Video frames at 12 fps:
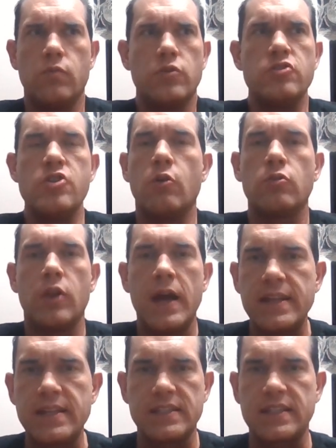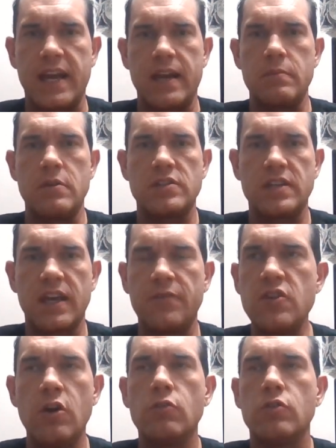you don't like this kind of music.
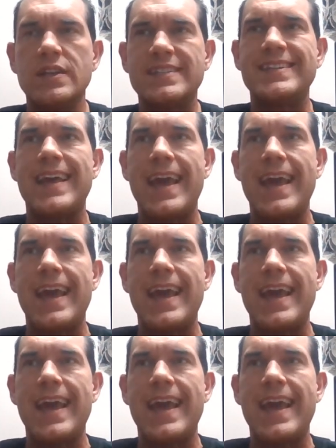If you don't listen